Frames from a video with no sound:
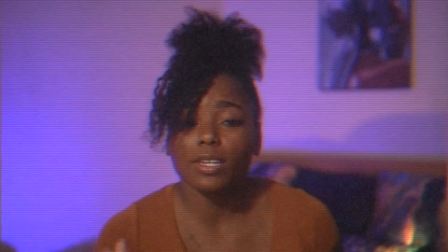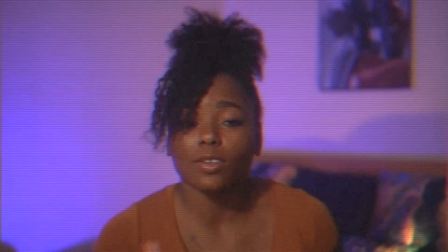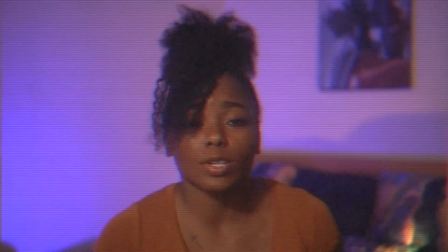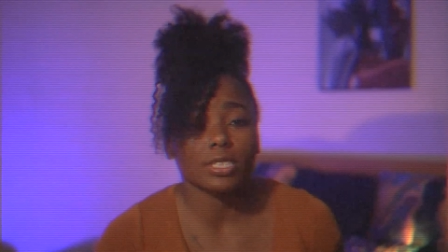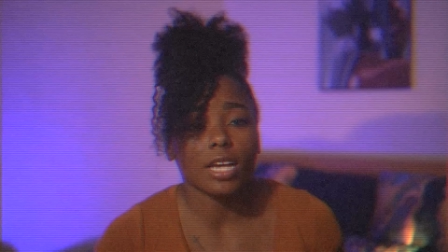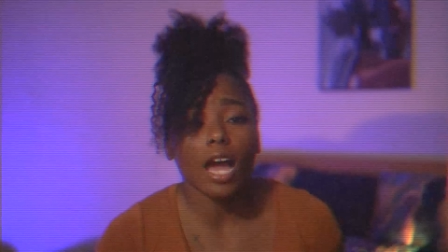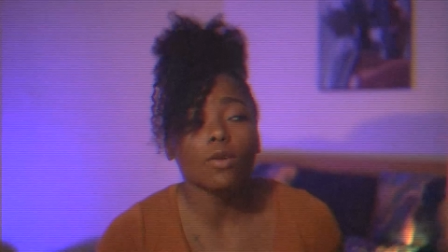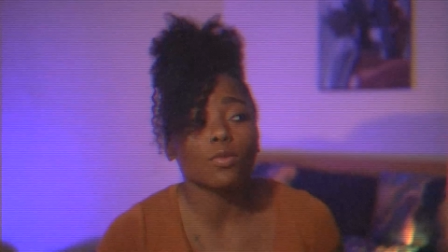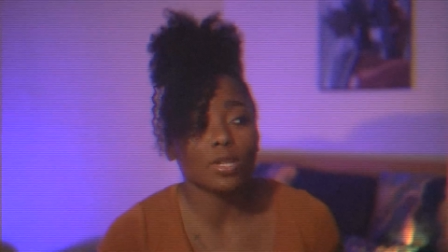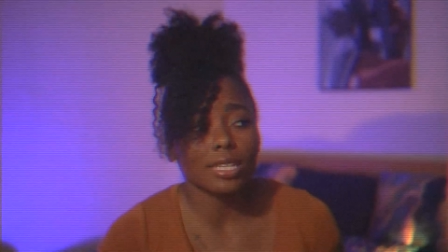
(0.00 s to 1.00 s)
we had a great time
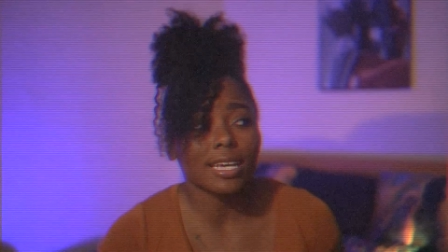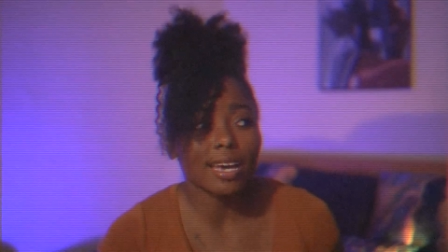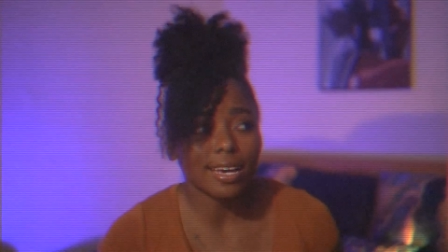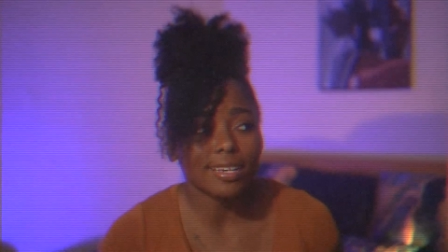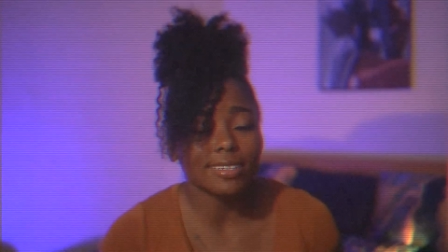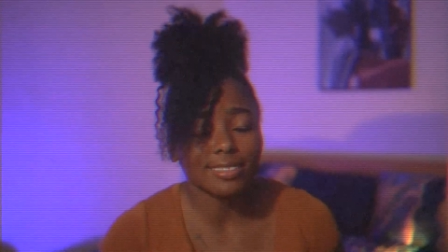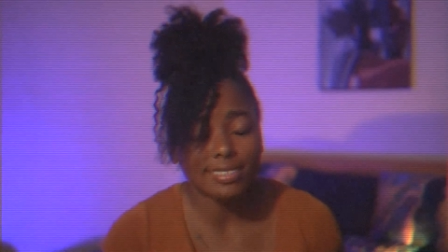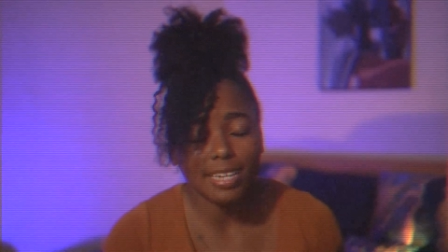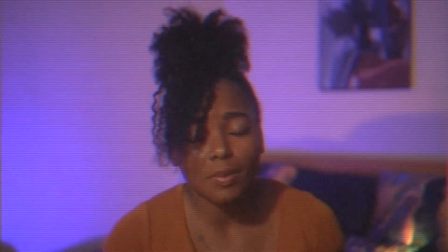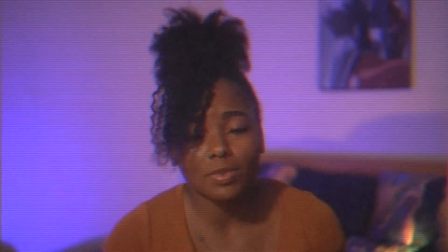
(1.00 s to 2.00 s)
i really had a
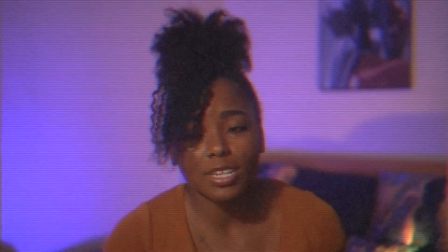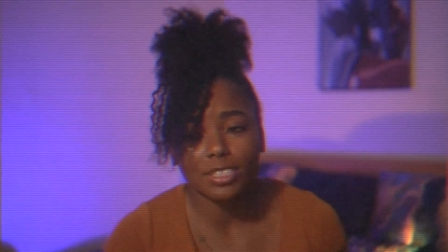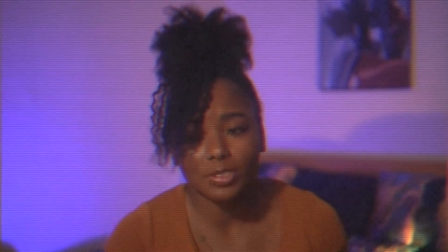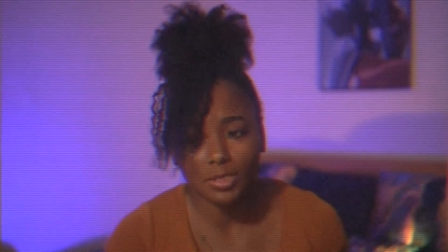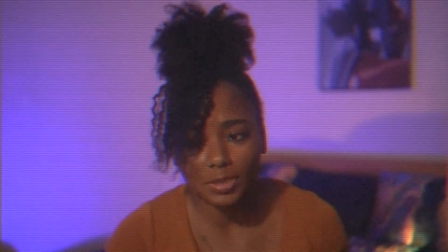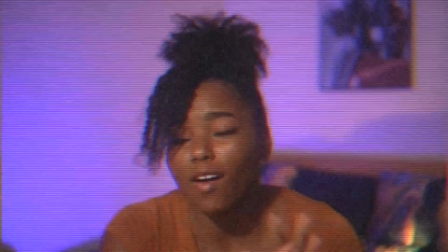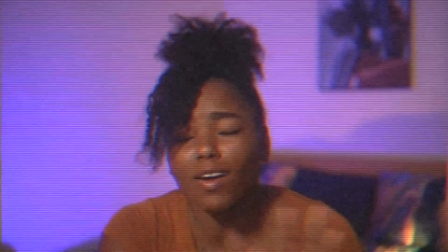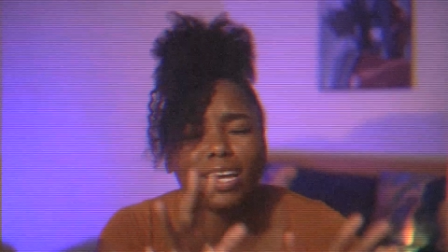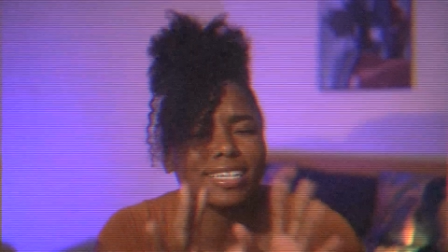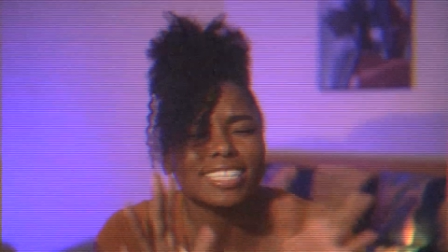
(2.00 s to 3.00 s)
good time on that trip
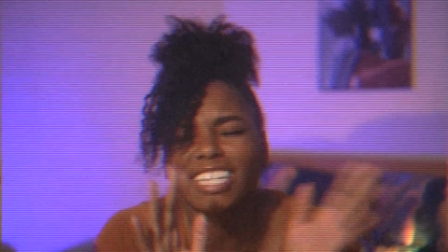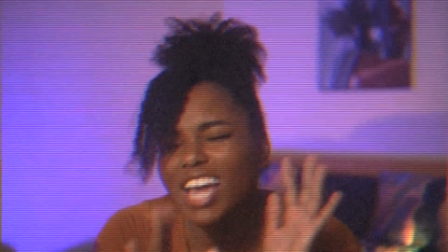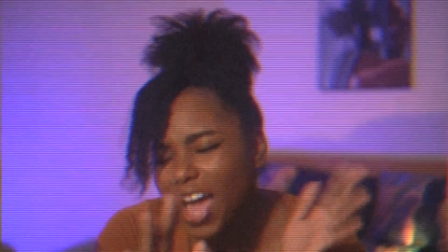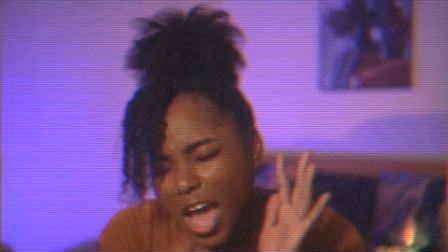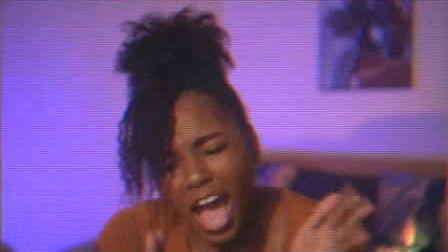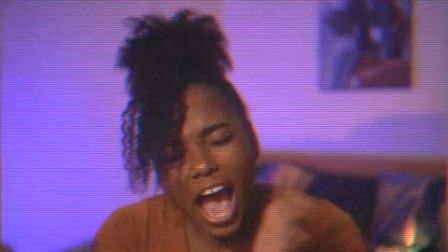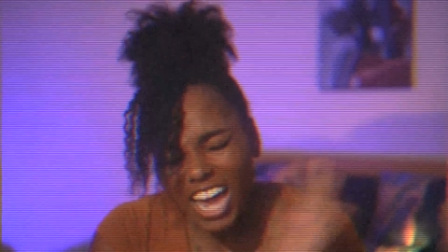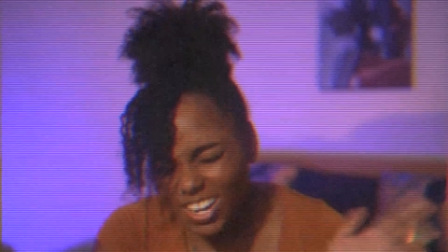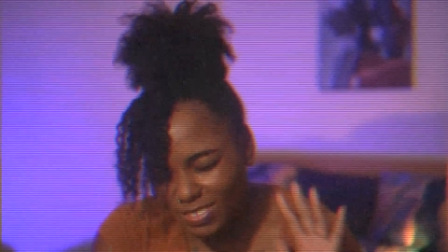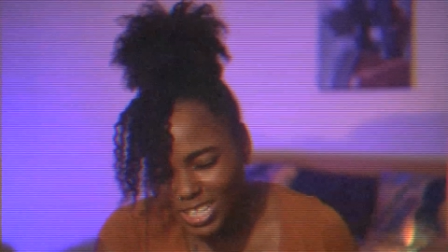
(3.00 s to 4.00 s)
okay i
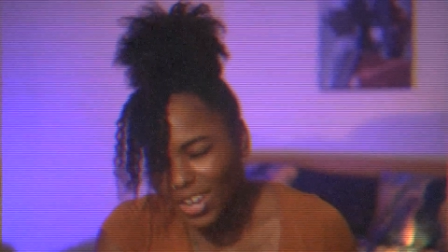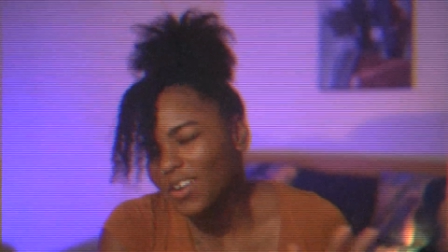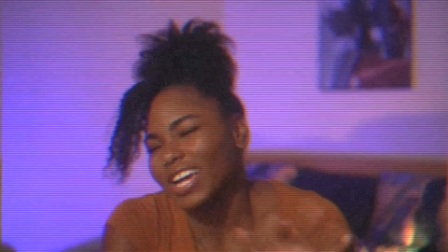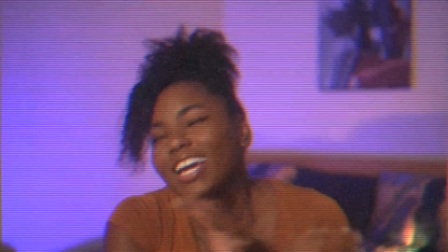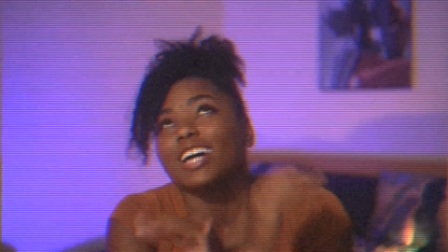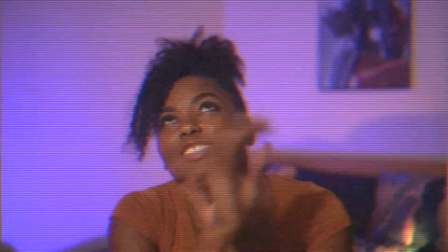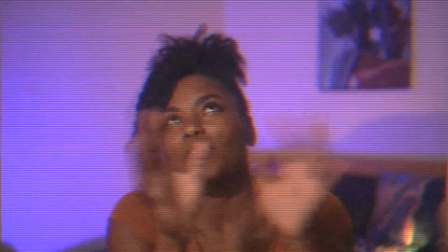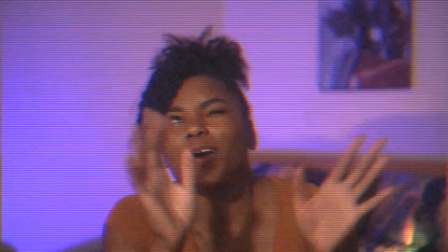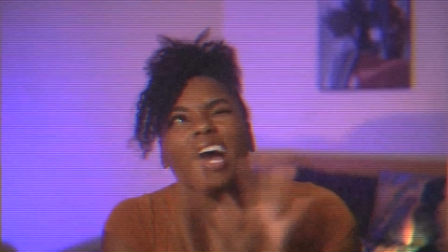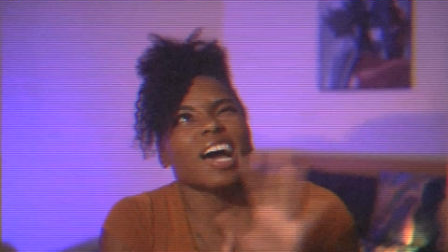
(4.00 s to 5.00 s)
didn't even tell you all right
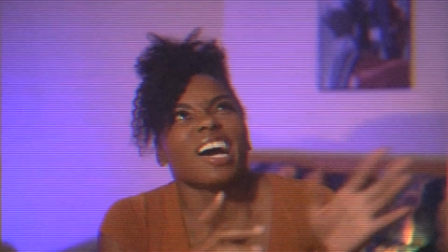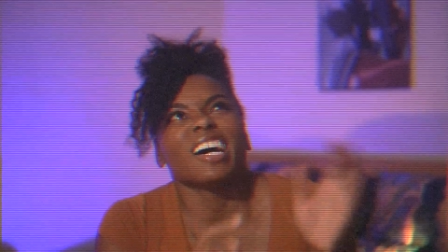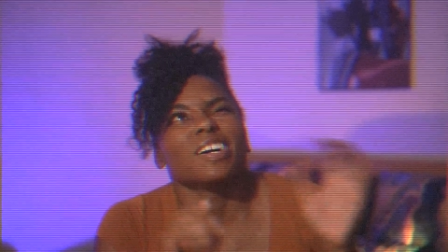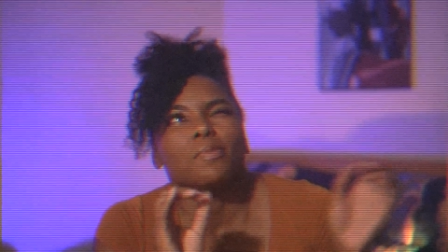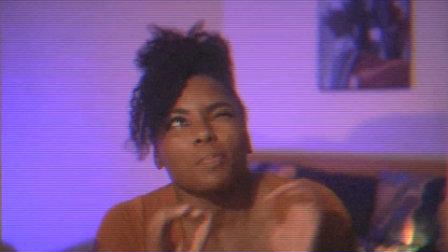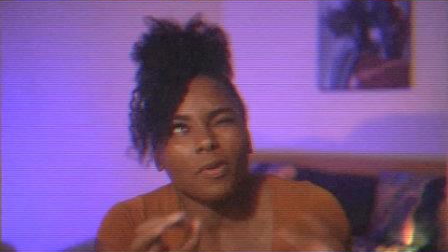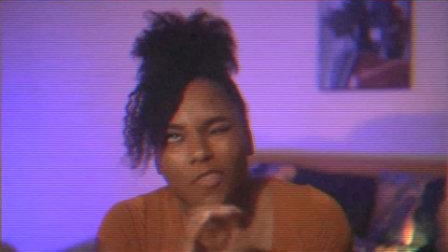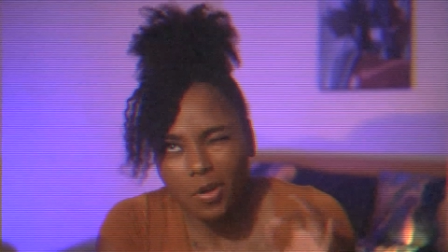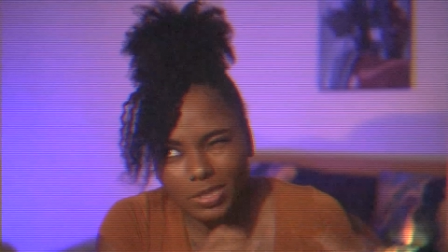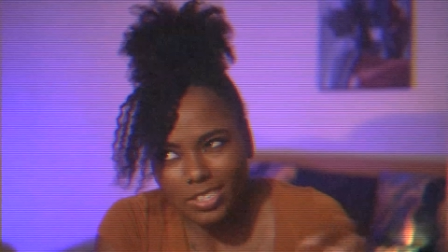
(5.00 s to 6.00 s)
so
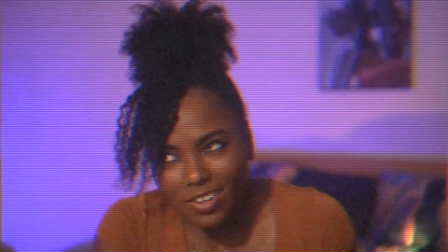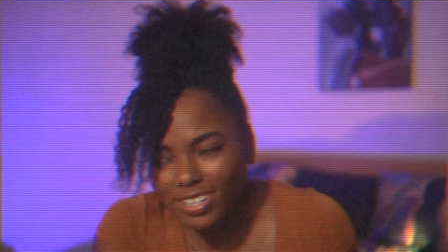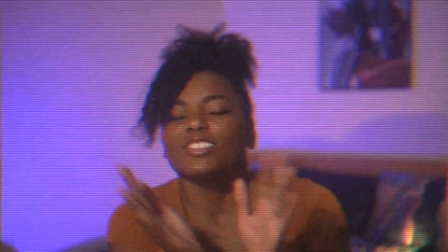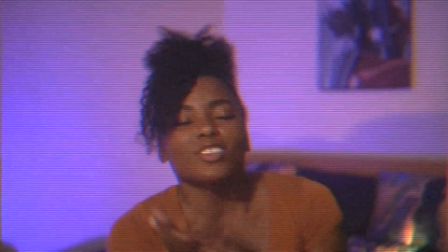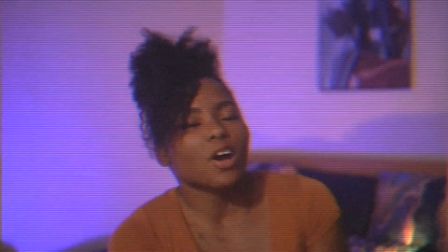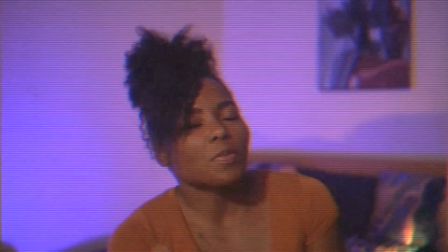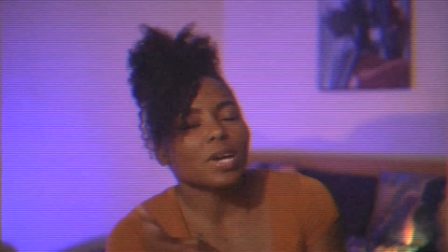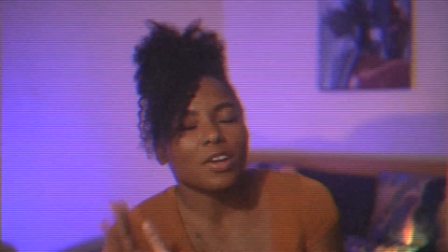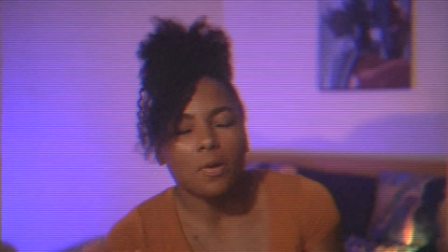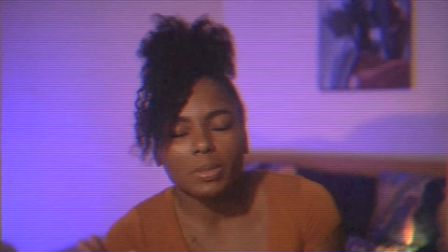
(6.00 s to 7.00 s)
before we start, you know how we
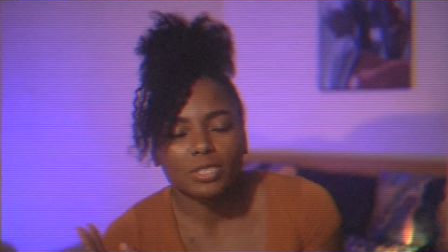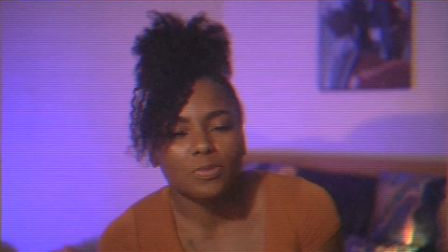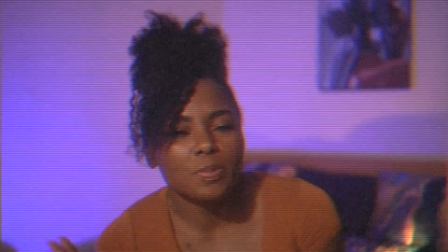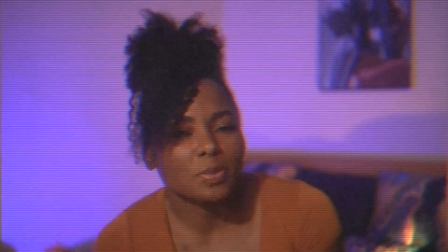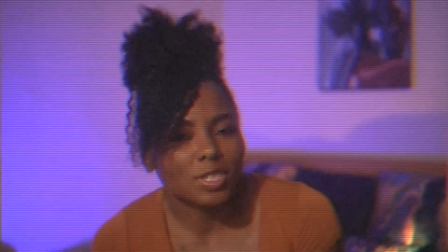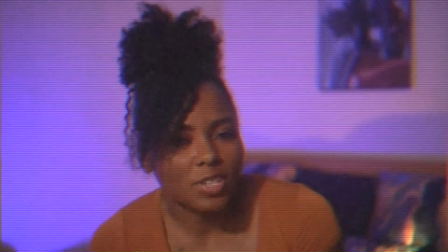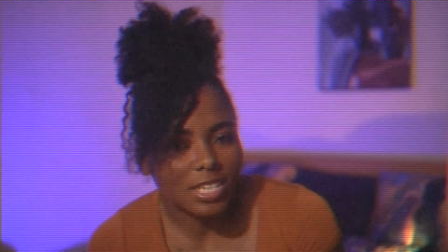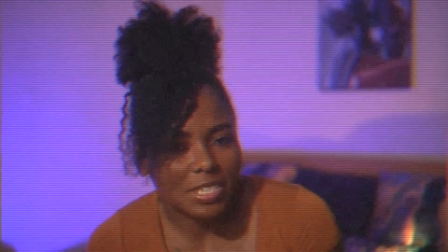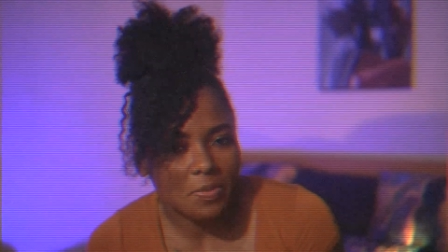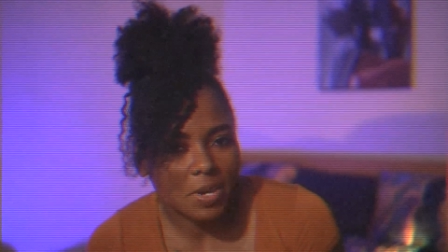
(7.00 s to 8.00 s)
got a whole bunch of new people on the
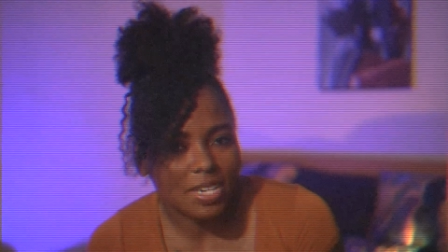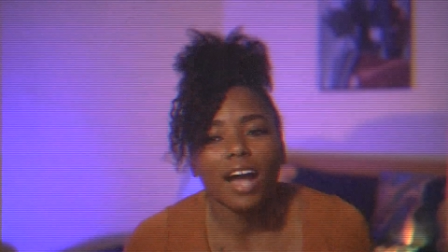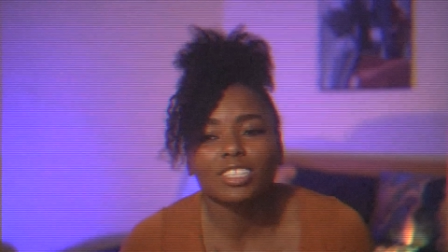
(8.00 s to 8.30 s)
track team, right?